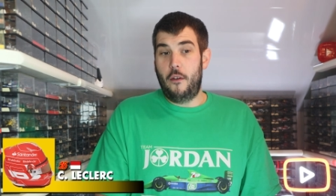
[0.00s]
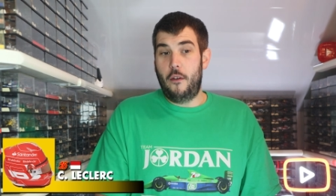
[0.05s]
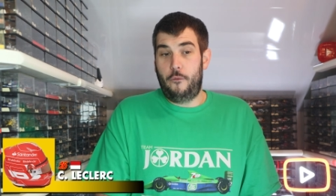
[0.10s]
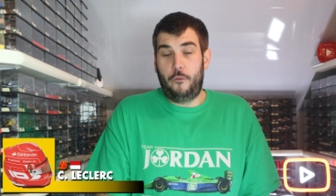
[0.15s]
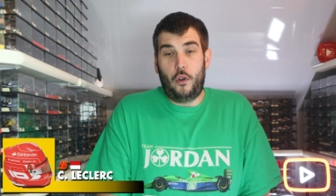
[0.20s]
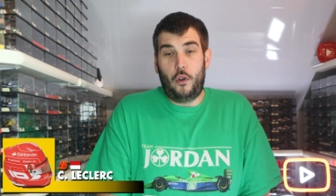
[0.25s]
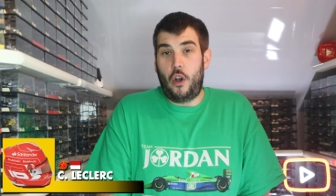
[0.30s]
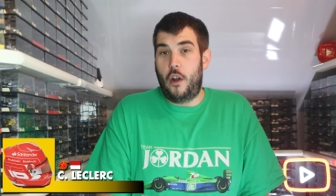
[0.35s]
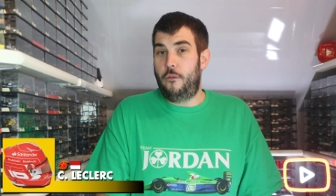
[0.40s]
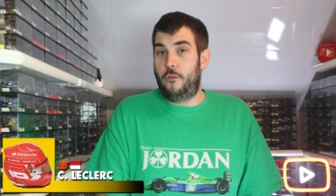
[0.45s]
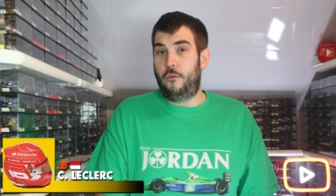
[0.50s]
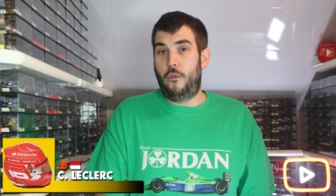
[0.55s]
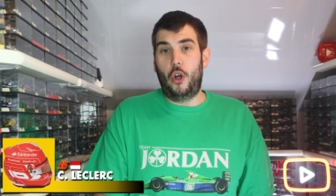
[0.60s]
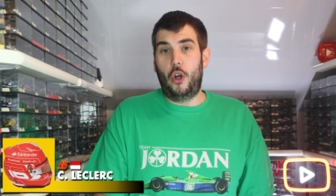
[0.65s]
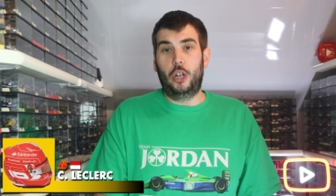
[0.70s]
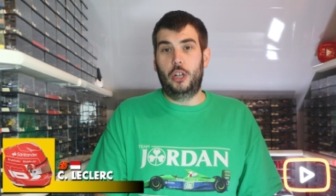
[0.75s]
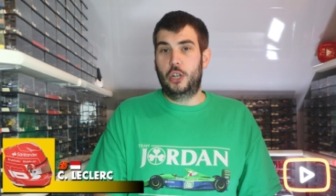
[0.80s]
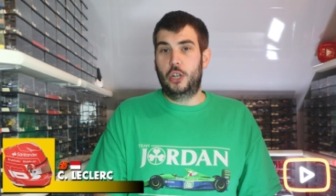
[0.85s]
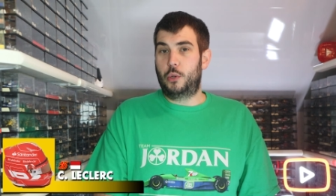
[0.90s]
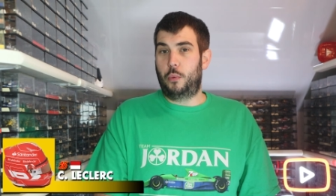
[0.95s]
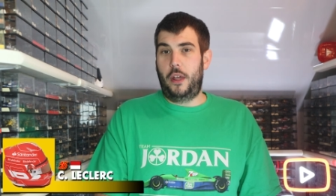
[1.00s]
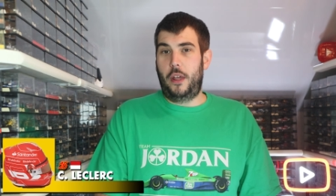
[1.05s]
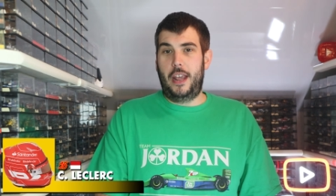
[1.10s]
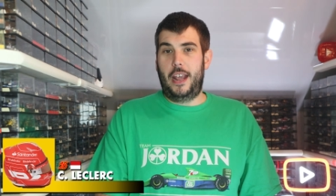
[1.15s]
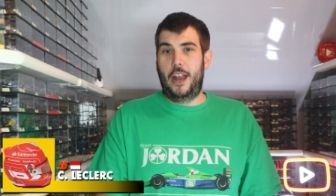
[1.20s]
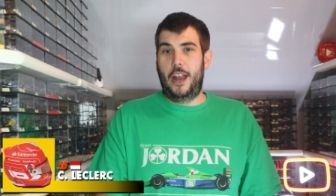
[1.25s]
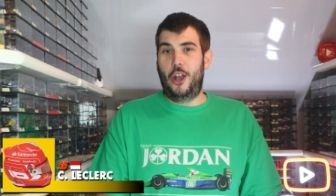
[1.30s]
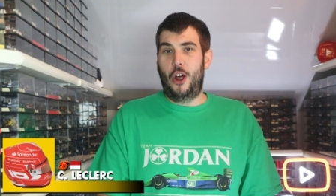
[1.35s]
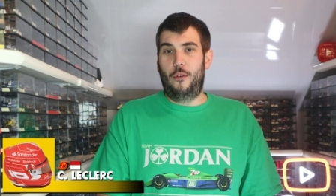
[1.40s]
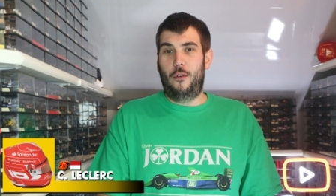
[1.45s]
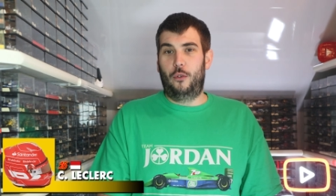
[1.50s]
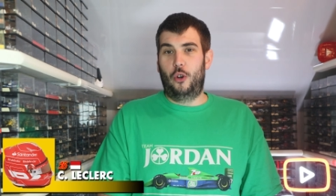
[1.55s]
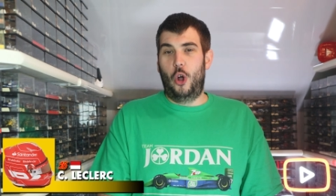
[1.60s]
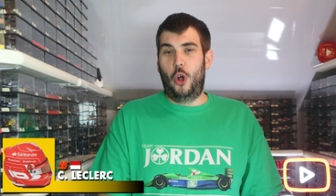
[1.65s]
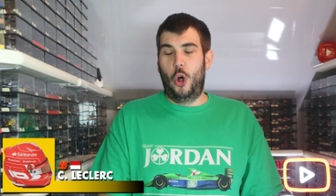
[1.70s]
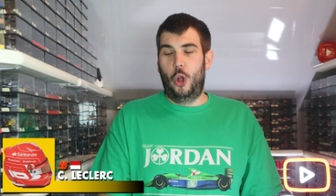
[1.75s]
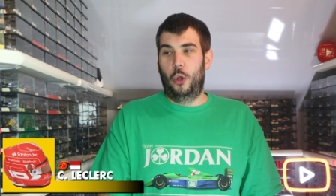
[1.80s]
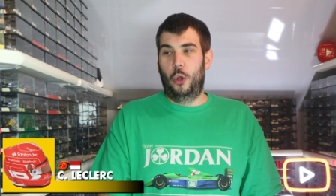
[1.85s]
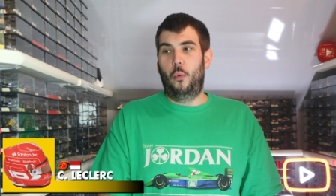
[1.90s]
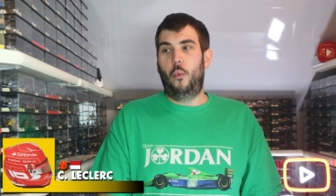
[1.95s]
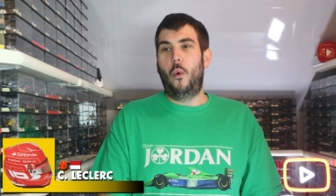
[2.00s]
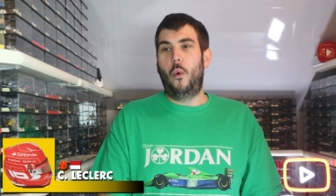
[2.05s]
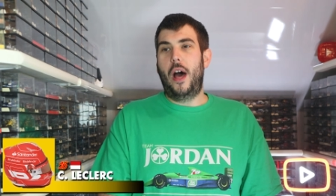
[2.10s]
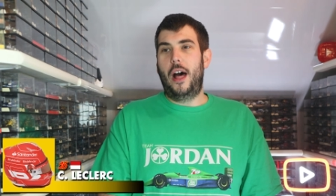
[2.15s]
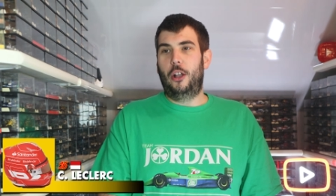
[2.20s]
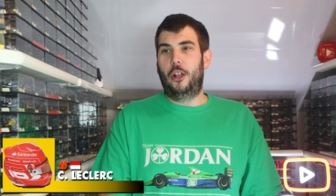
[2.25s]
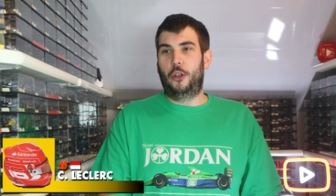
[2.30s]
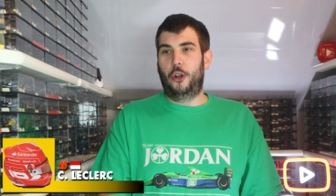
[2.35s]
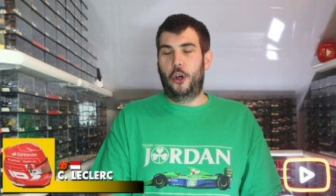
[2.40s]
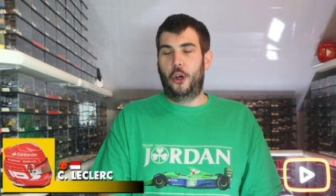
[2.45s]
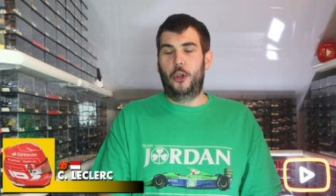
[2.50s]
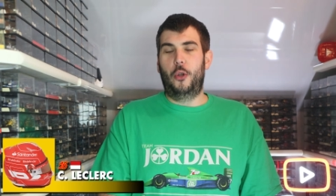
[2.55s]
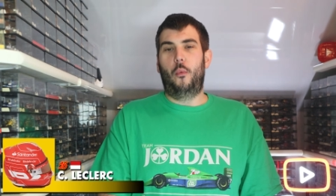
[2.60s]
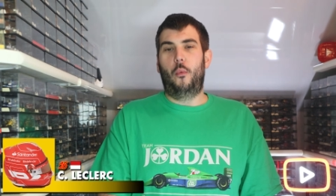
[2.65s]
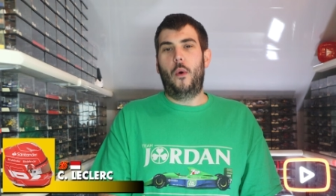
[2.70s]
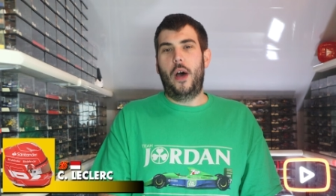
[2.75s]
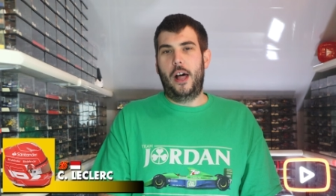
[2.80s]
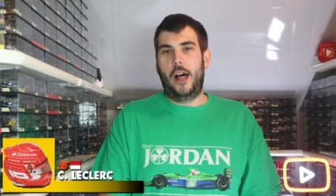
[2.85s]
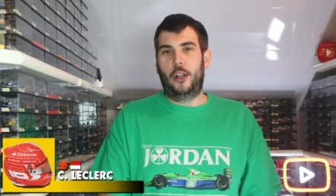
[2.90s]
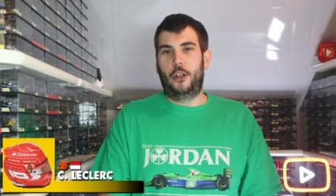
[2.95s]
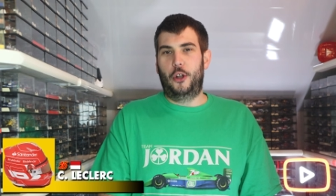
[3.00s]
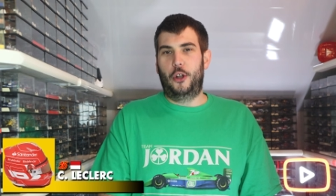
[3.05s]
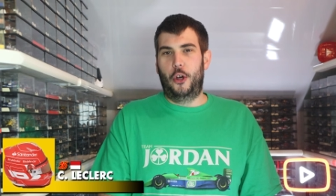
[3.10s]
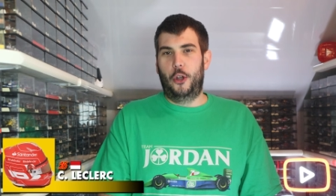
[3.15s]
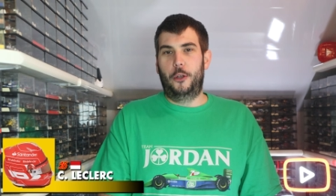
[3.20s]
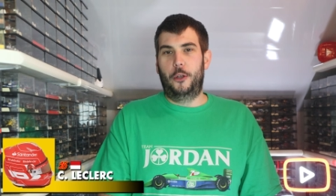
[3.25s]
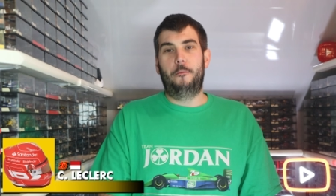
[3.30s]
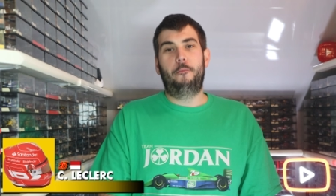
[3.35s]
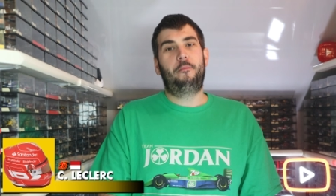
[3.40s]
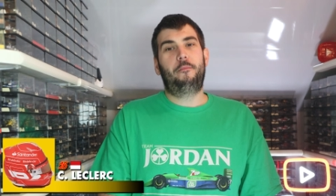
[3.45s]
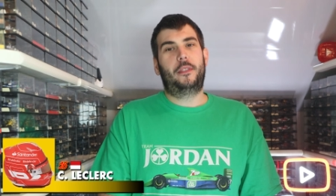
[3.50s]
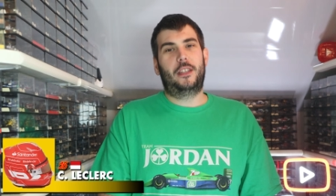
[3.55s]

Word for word: For a faultless weekend overall. Well done, well done.